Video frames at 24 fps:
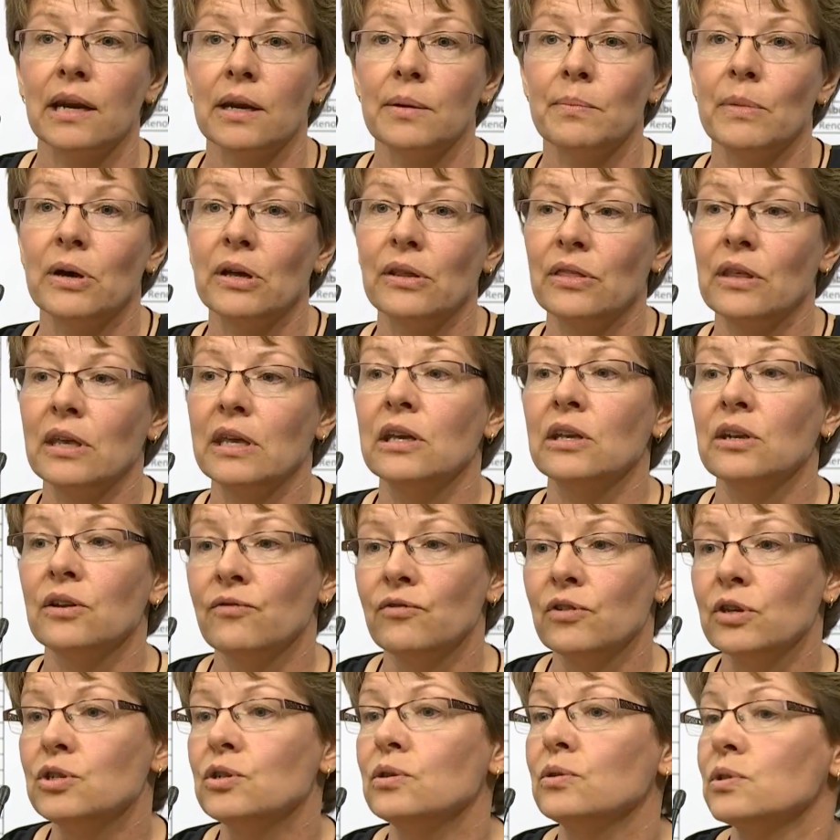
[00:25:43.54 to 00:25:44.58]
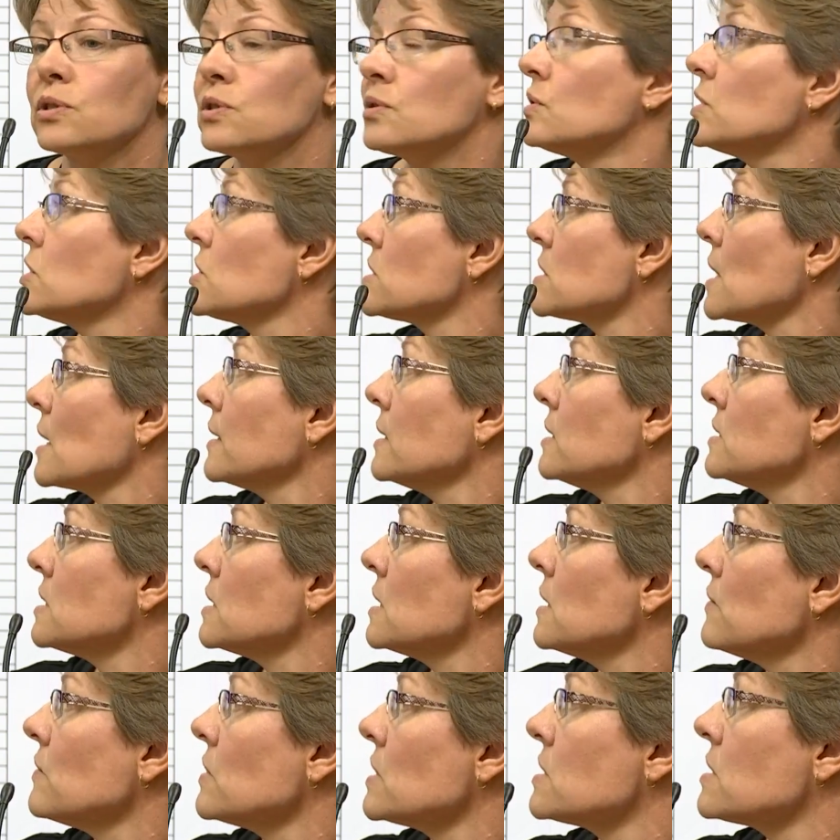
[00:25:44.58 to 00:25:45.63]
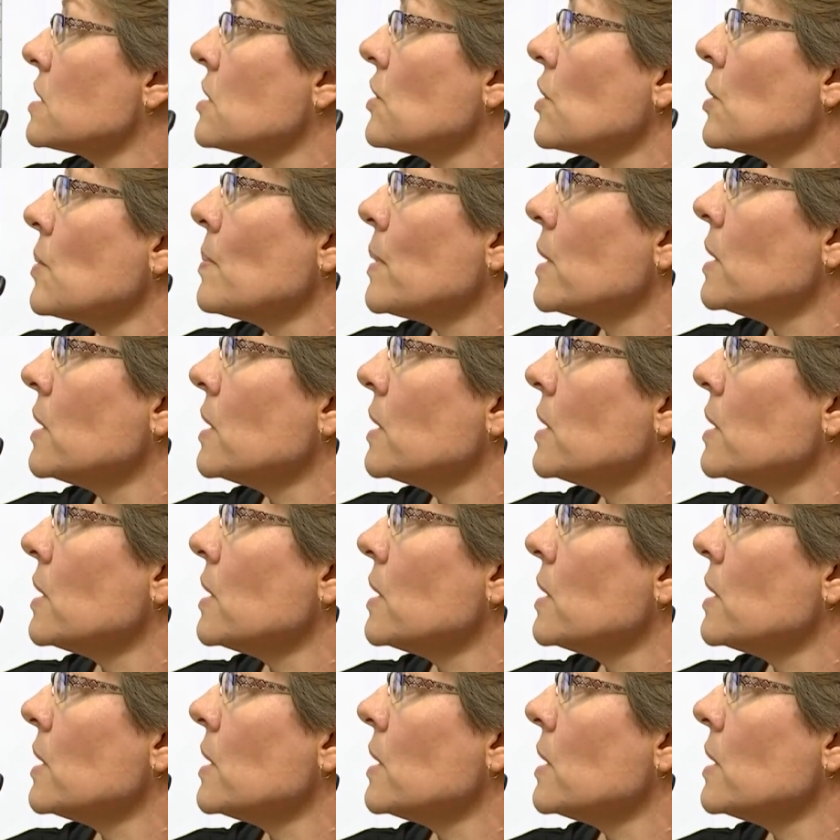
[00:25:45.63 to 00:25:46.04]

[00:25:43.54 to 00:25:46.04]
and among the individuals who decided to give us their